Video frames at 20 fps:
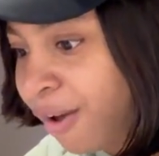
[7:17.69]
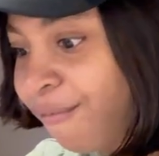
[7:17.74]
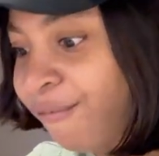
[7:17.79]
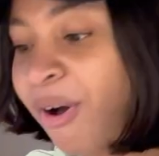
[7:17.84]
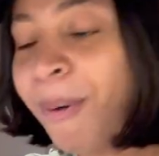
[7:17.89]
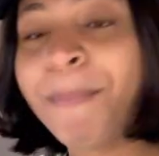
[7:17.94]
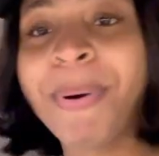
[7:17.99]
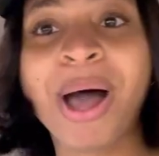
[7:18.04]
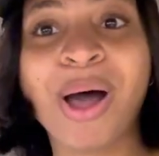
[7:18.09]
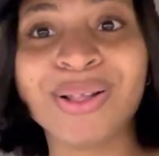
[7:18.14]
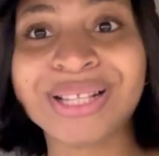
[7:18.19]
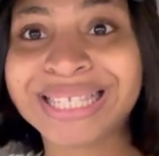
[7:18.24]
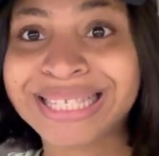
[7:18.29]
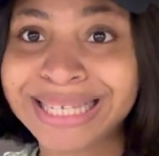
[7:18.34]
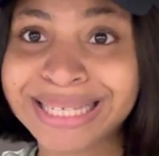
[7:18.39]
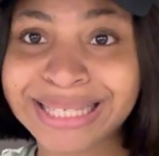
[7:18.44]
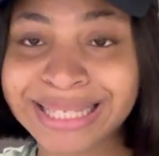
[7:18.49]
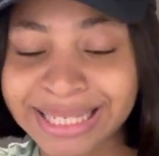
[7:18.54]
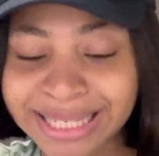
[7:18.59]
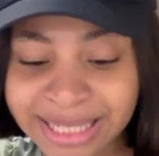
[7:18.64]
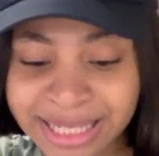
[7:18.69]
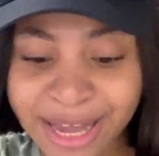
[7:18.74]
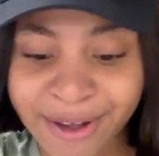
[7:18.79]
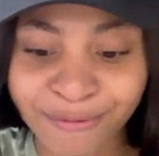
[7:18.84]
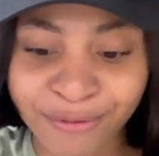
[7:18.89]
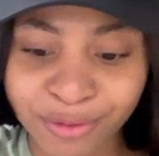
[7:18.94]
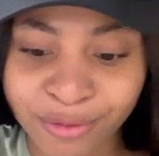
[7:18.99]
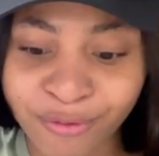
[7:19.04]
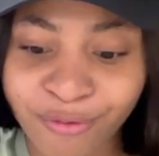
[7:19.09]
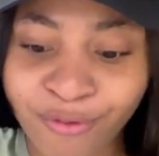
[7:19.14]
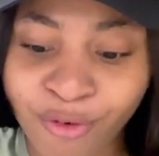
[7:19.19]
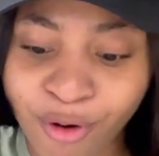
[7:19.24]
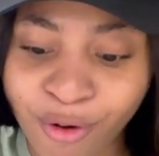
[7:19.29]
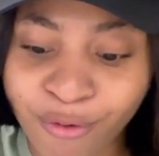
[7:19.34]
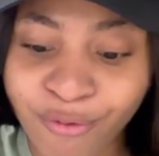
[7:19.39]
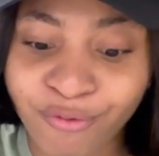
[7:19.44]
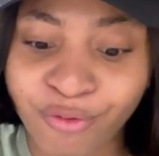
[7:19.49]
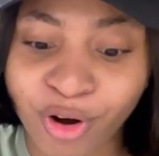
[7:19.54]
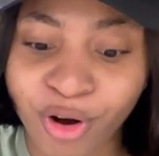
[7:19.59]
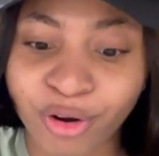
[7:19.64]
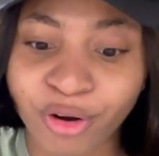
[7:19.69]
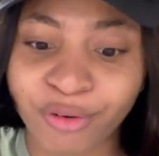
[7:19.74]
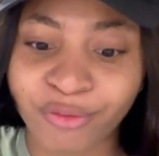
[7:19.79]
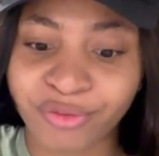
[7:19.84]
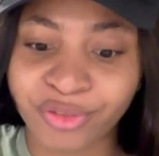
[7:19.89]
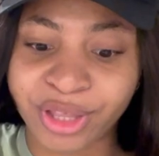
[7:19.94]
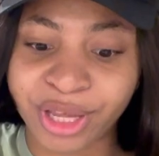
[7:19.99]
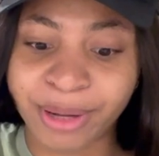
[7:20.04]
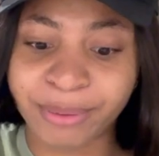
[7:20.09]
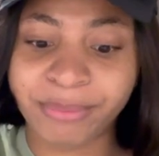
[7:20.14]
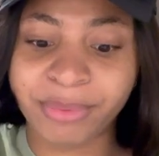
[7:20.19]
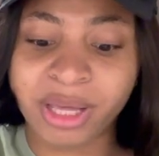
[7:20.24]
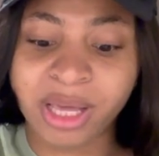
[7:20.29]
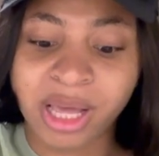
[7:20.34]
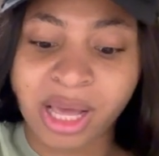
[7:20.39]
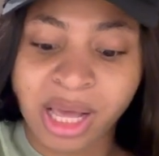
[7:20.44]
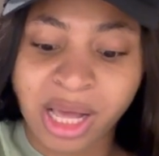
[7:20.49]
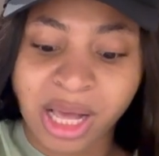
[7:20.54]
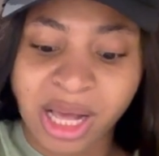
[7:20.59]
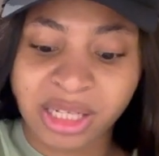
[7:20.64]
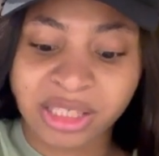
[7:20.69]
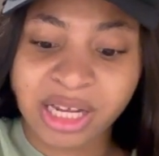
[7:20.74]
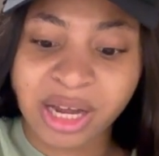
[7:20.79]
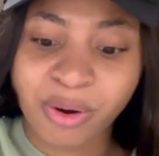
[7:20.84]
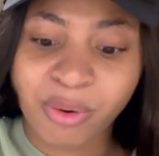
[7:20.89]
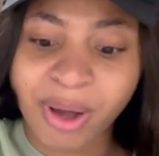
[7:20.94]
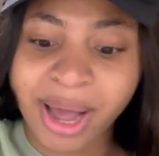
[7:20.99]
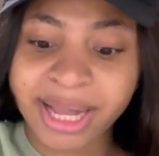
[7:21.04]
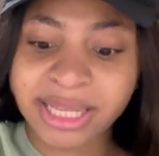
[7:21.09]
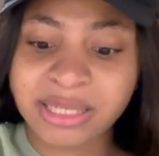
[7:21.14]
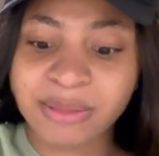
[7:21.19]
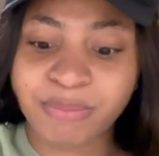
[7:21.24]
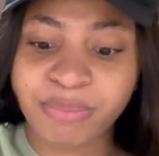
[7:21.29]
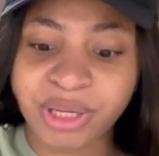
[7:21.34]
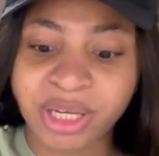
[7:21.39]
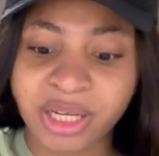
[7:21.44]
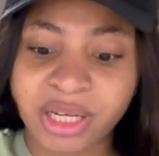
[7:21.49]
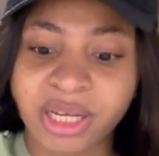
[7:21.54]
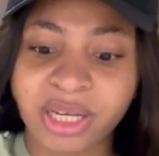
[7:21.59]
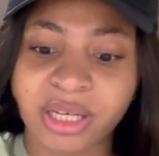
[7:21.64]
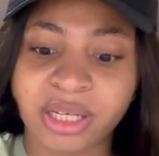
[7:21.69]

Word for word: four pound 67 for four of them and they are quite big